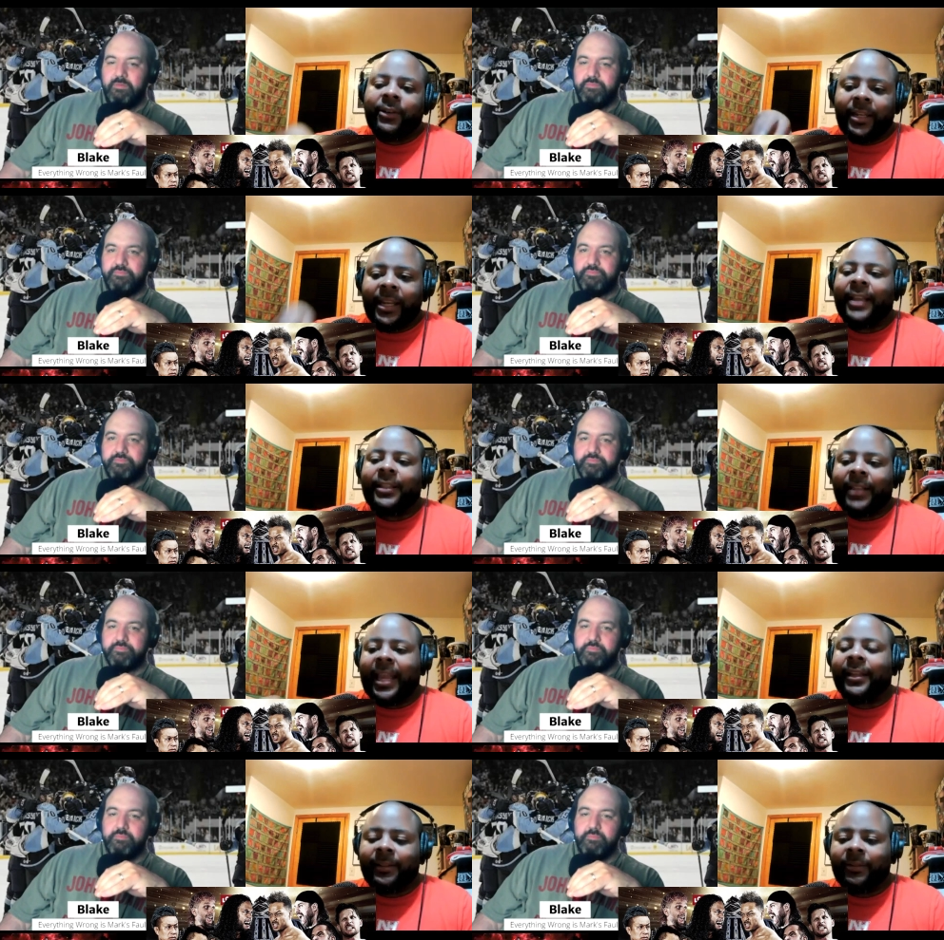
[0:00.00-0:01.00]
Speaker 1: He has
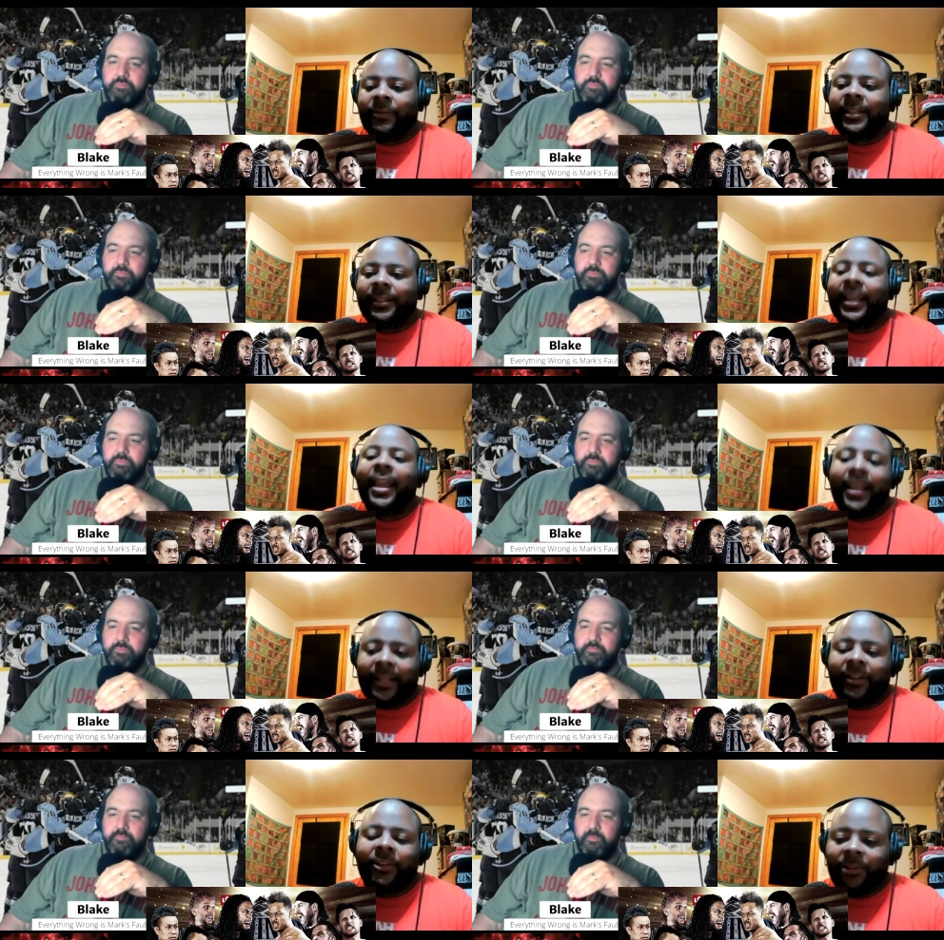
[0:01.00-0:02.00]
excellent wrestling and
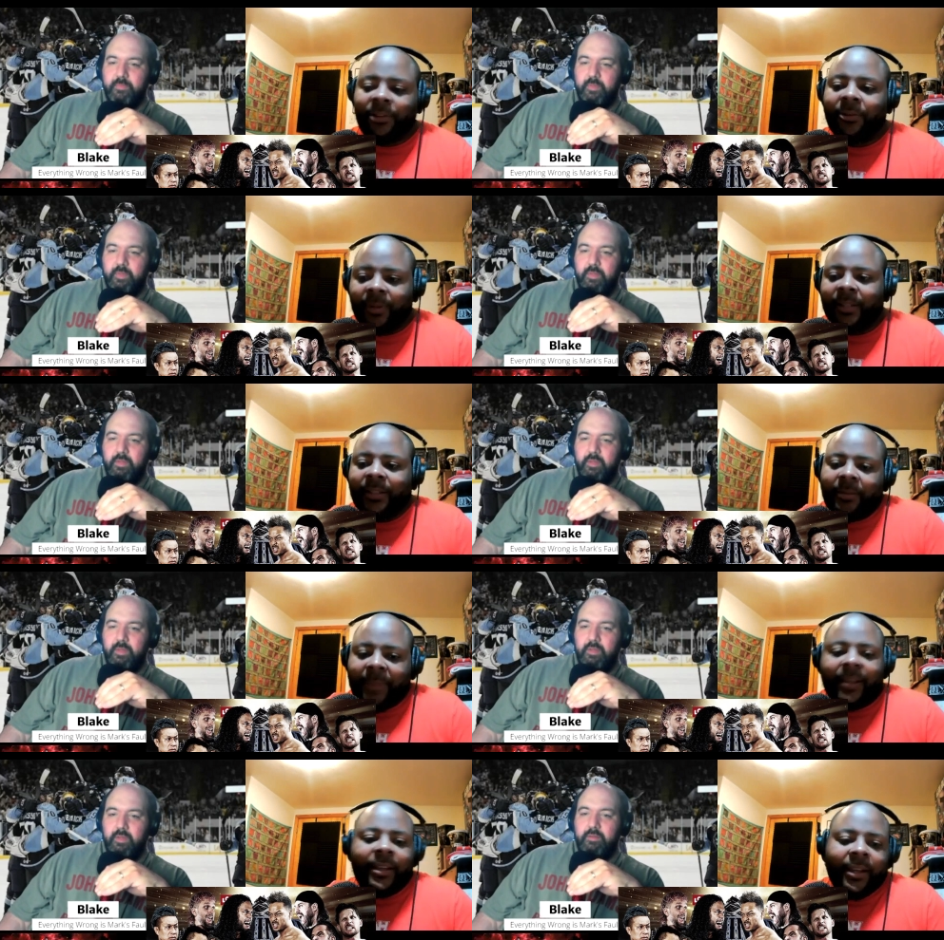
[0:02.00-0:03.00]
he's also a scumbag.
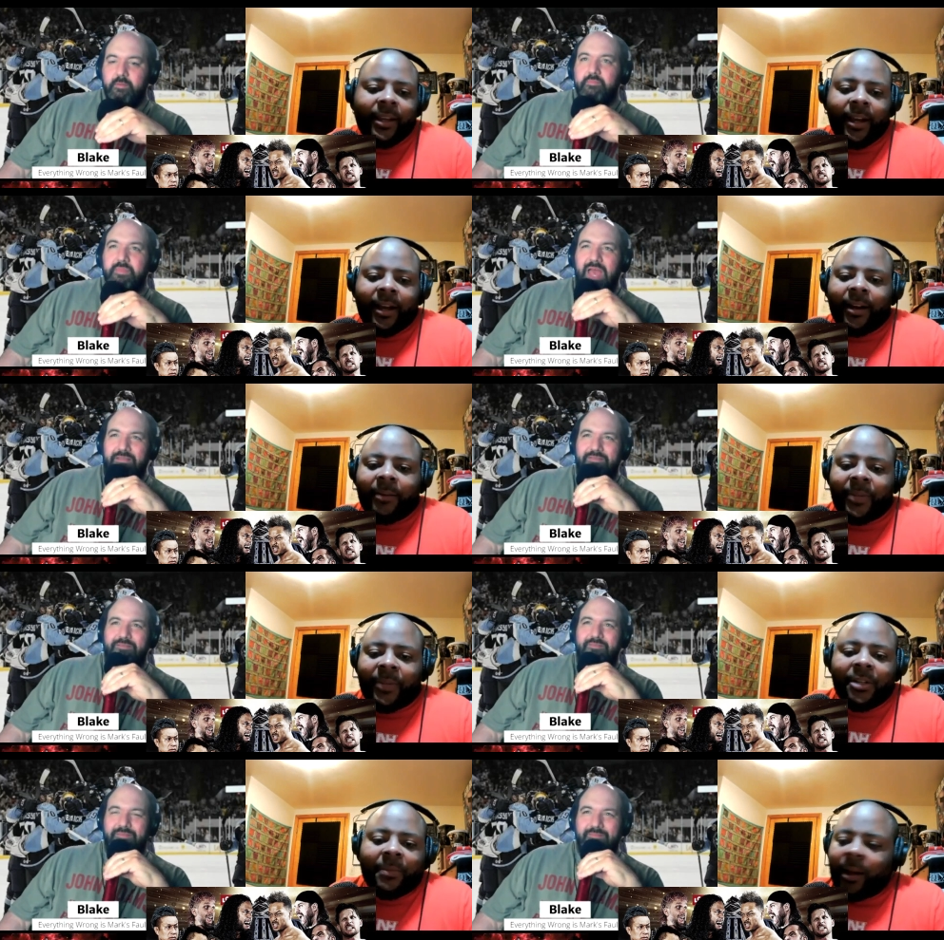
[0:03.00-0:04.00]
Uh
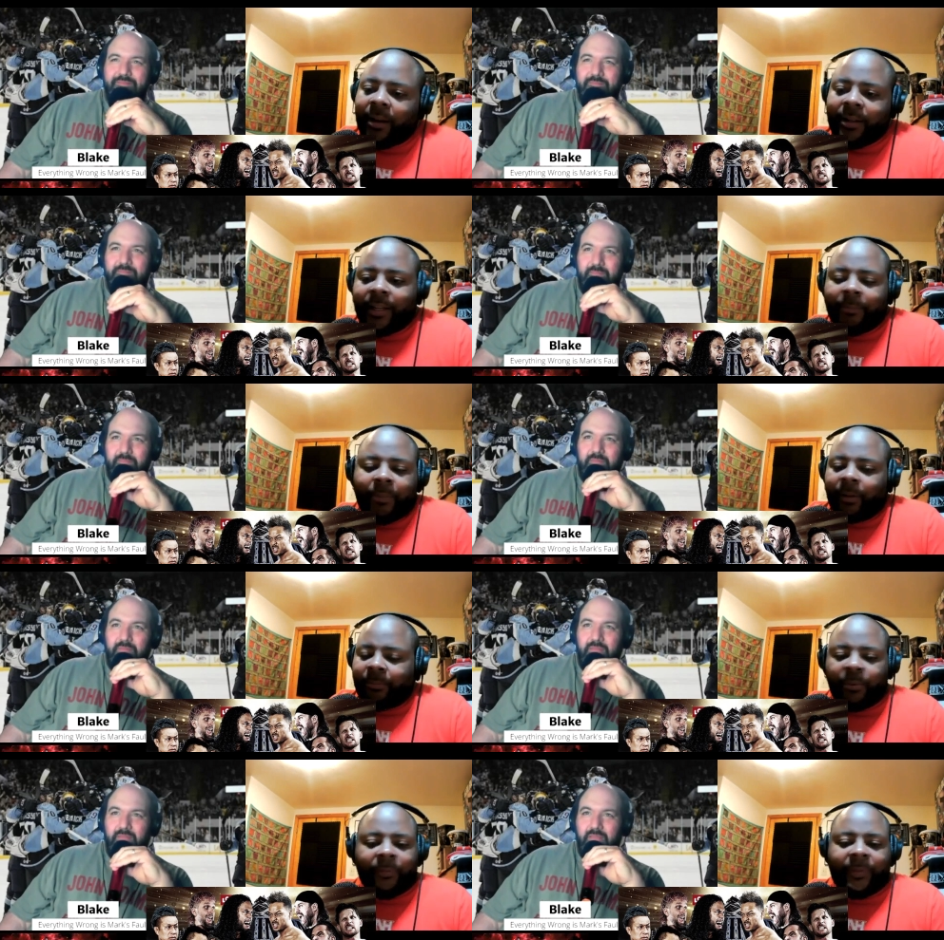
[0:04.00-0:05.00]
Bishamon,
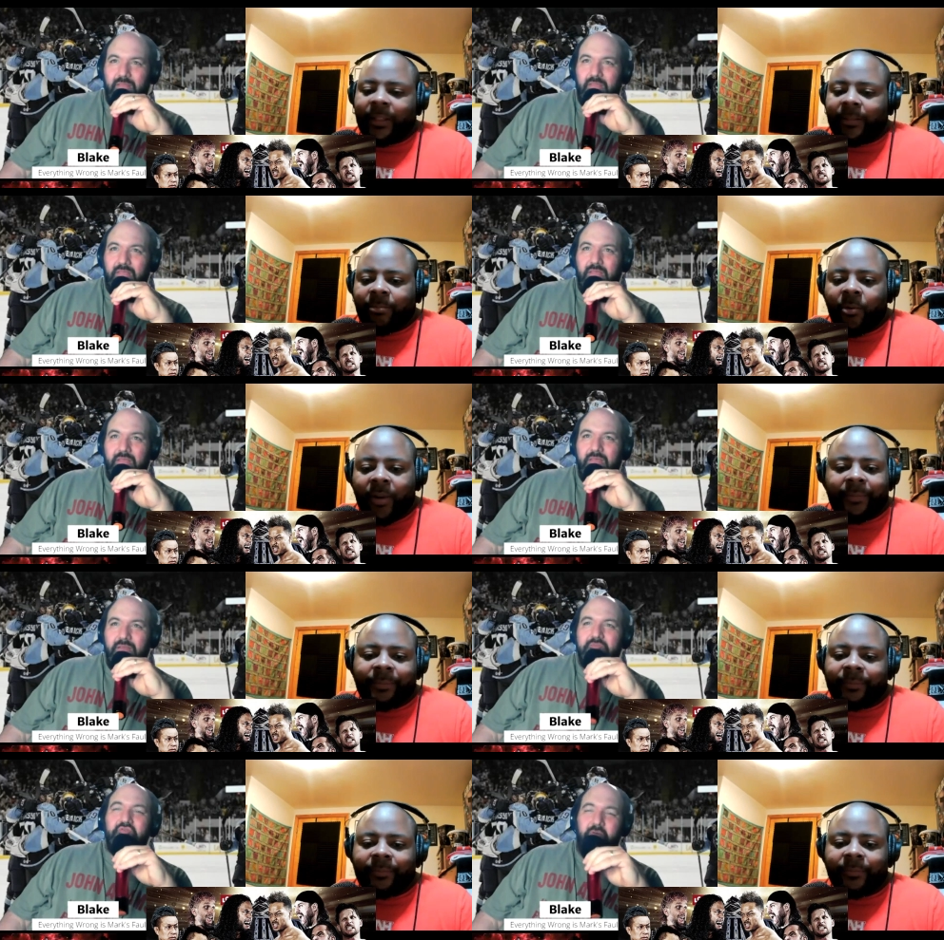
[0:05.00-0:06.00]
bulletproof at this point.
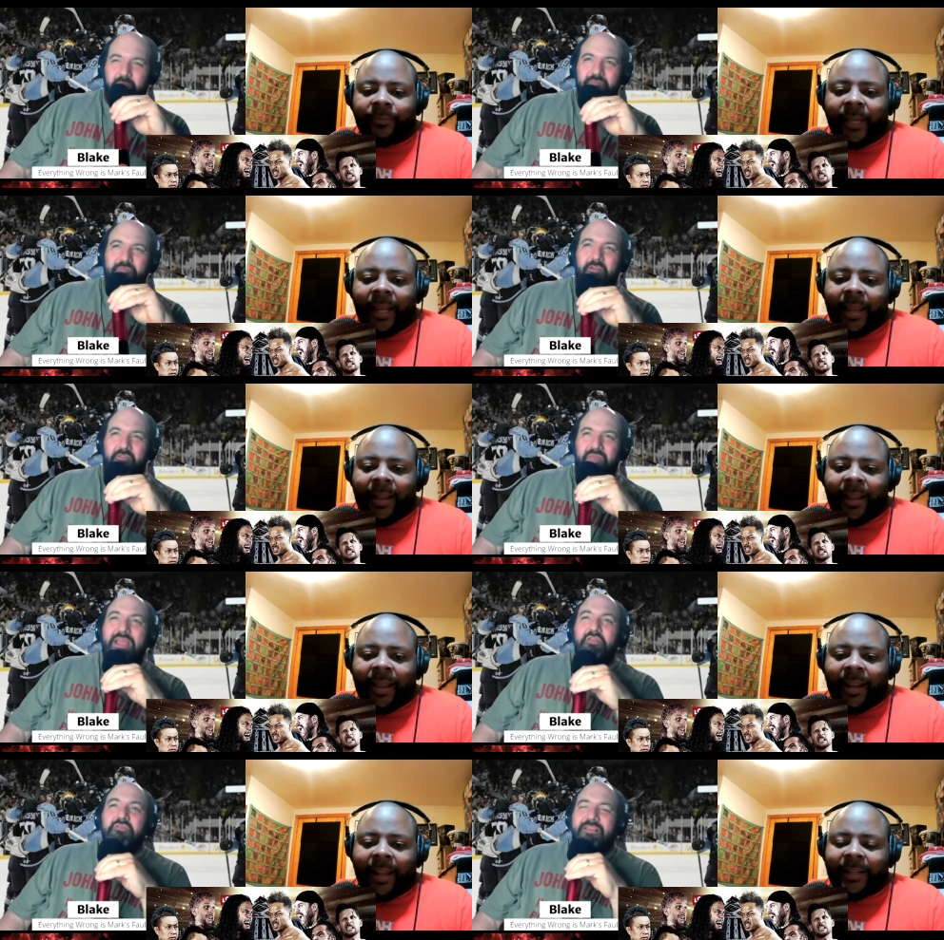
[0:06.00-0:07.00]
Speaker 2: True. Right. And,
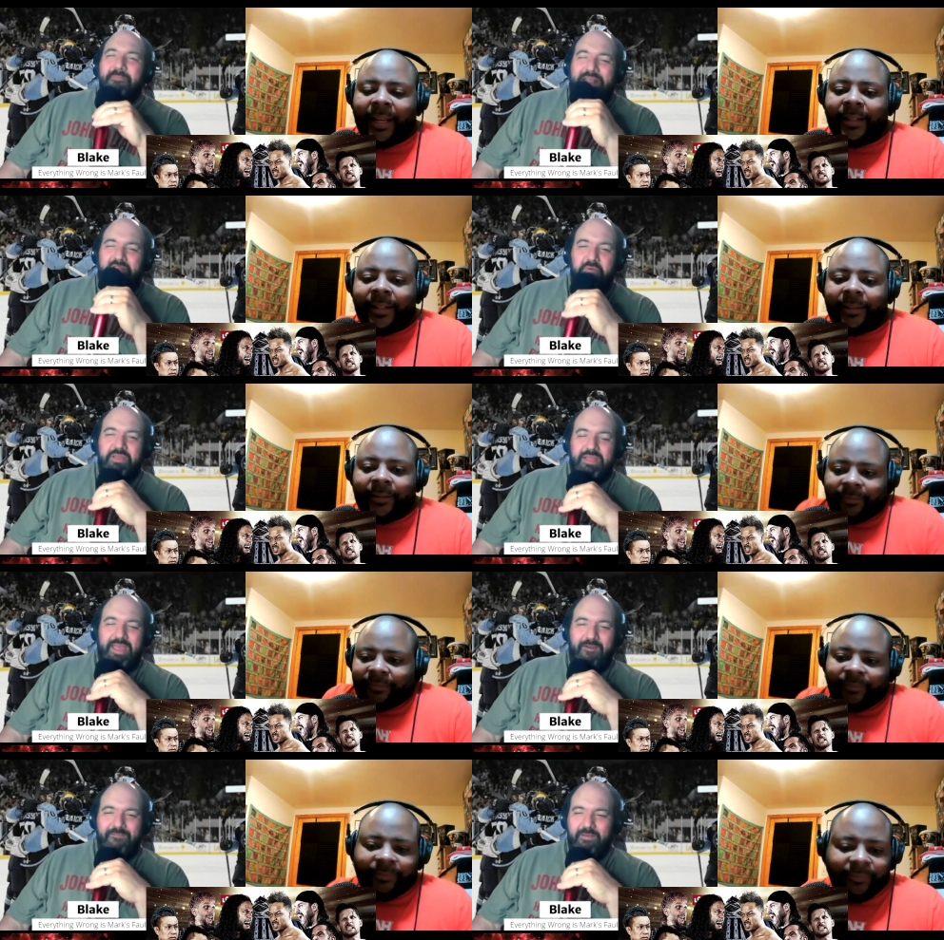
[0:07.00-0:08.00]
and, and Kenta. No one's gonna
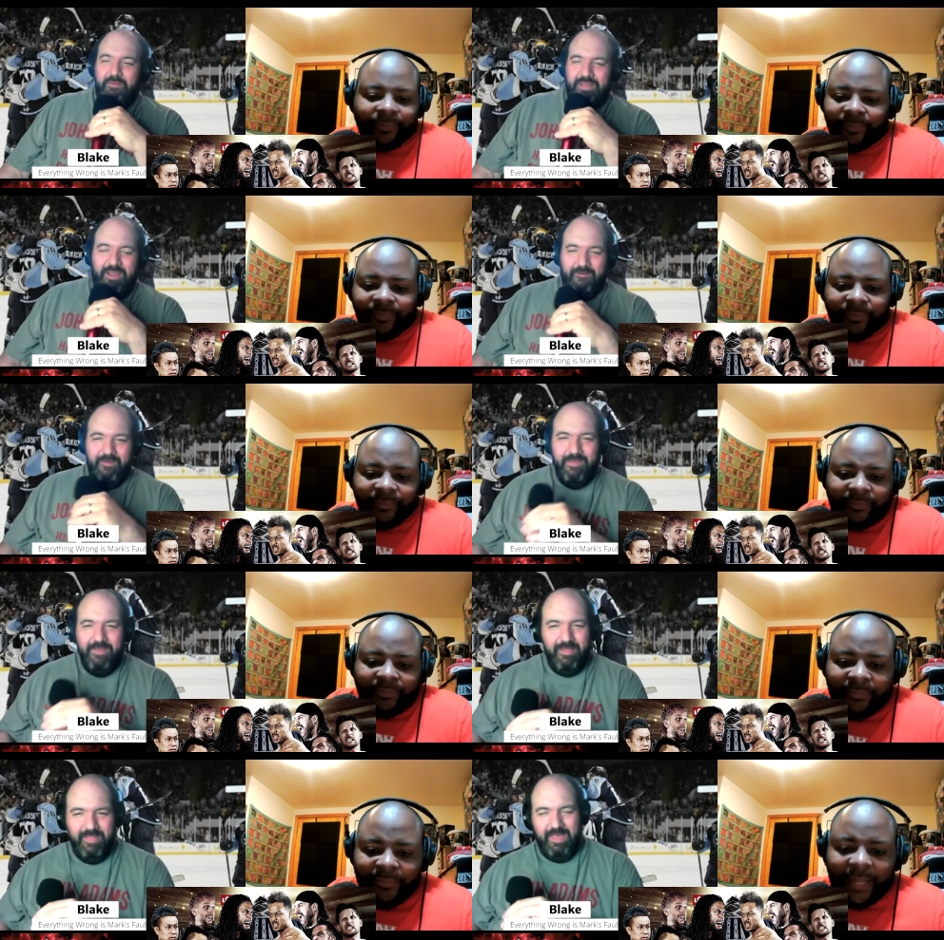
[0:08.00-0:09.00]
care. No one's gonna care.
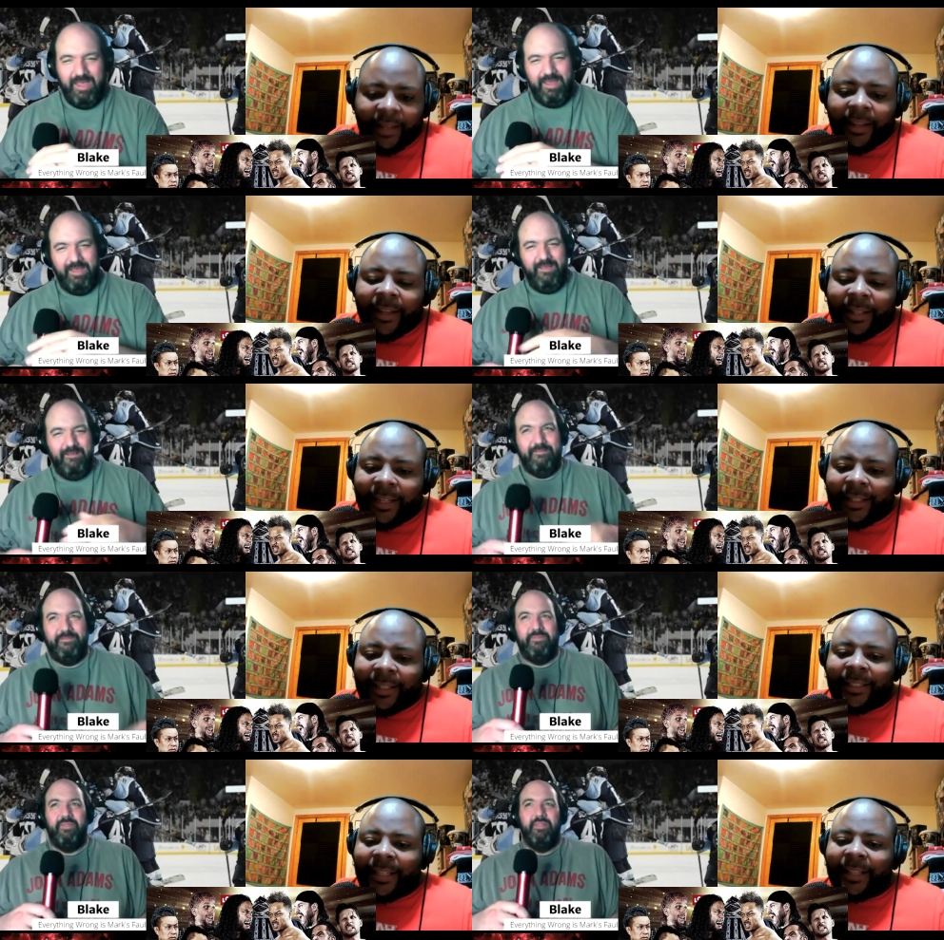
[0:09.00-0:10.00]
yeah.
Speaker 1: Kenta
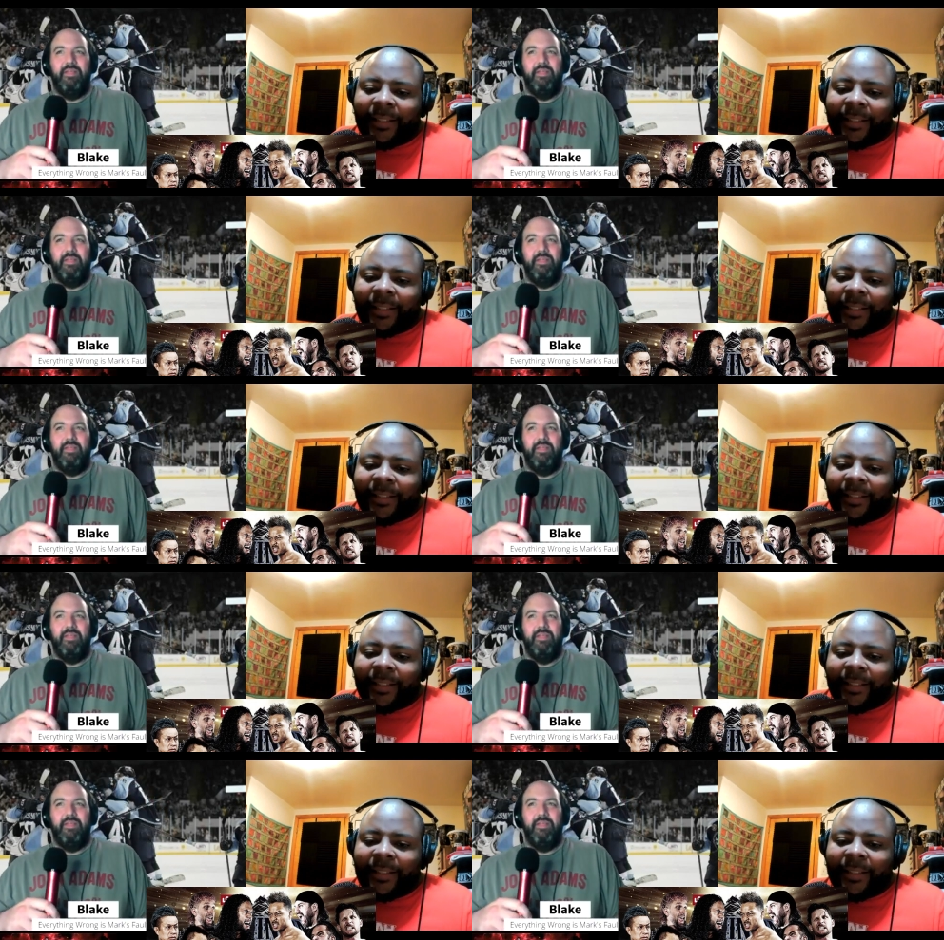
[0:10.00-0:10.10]
and Chase